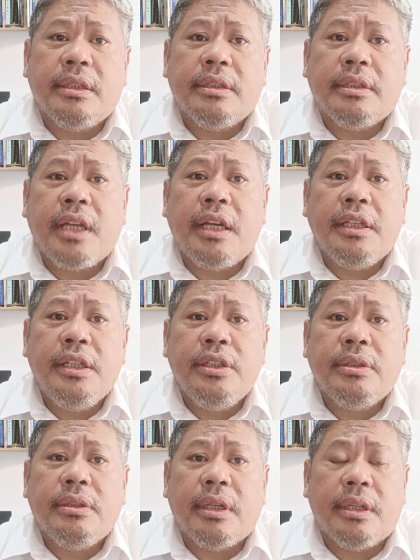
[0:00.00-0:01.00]
studying
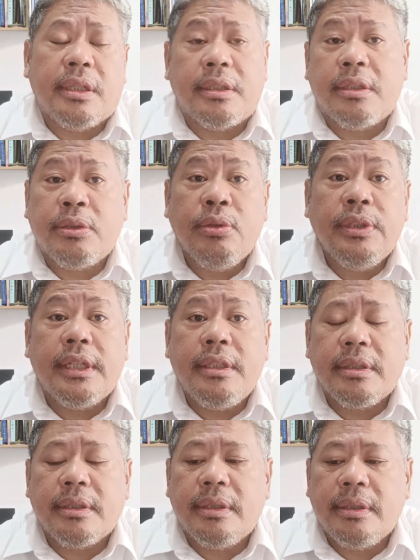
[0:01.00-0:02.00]

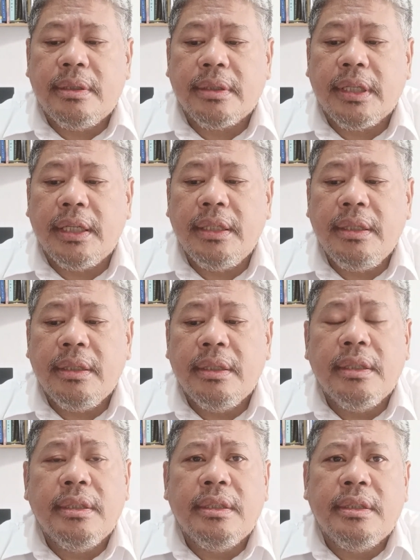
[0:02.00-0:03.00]
students, okay?
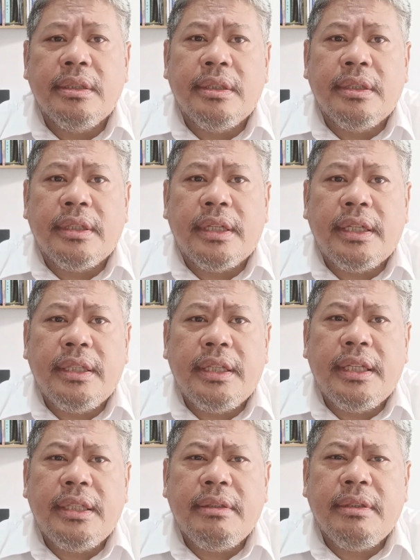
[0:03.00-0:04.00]
and
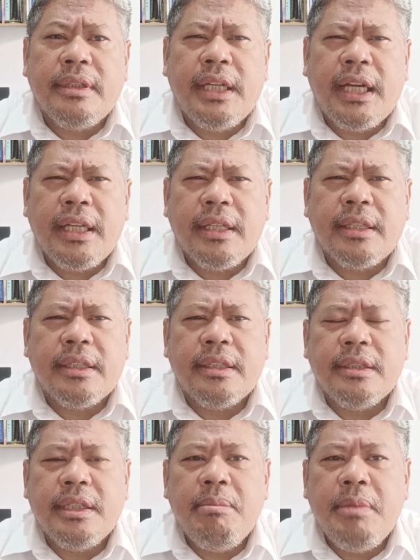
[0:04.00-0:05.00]
then get
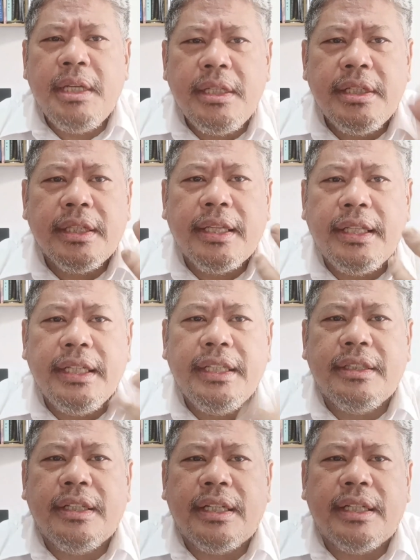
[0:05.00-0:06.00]
immediately
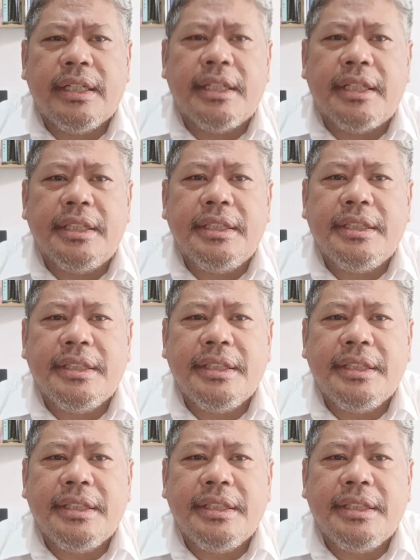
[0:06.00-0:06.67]
the